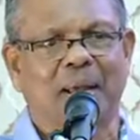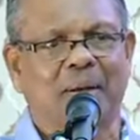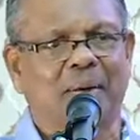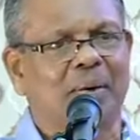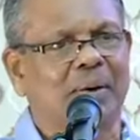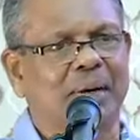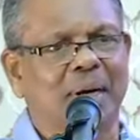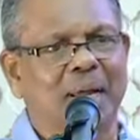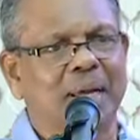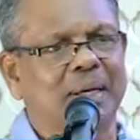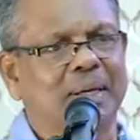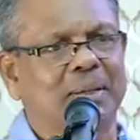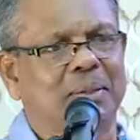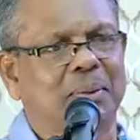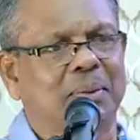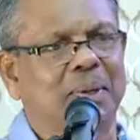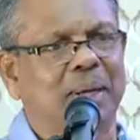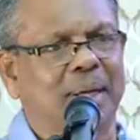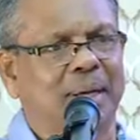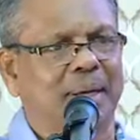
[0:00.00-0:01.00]
Not like
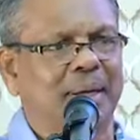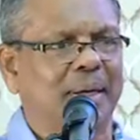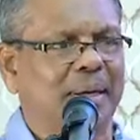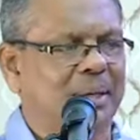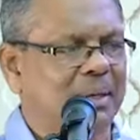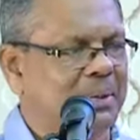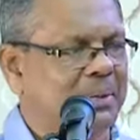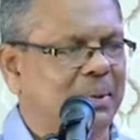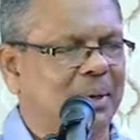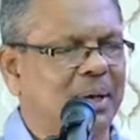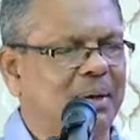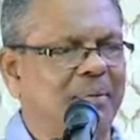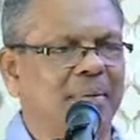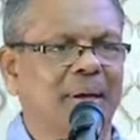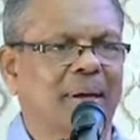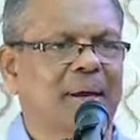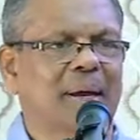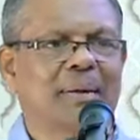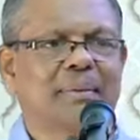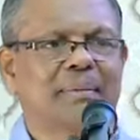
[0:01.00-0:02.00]
today. Today
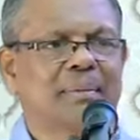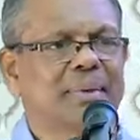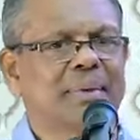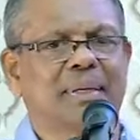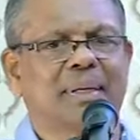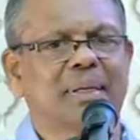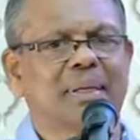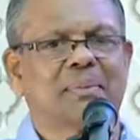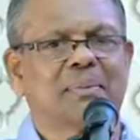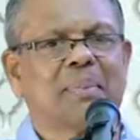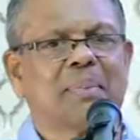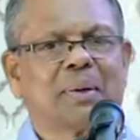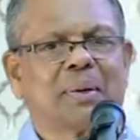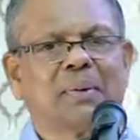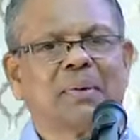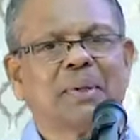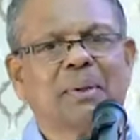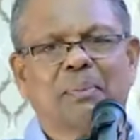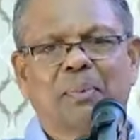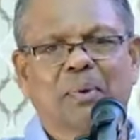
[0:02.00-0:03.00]
we can just
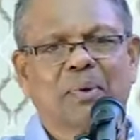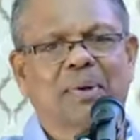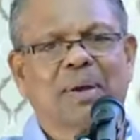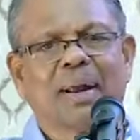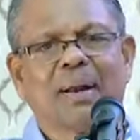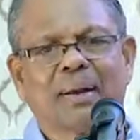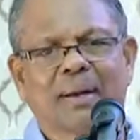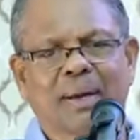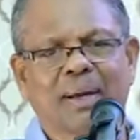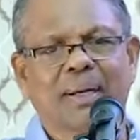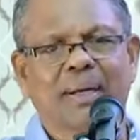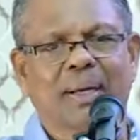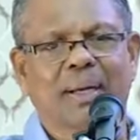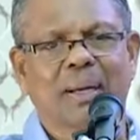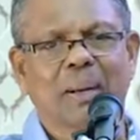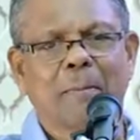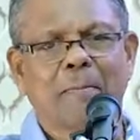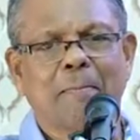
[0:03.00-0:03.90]
borrow the book and read it.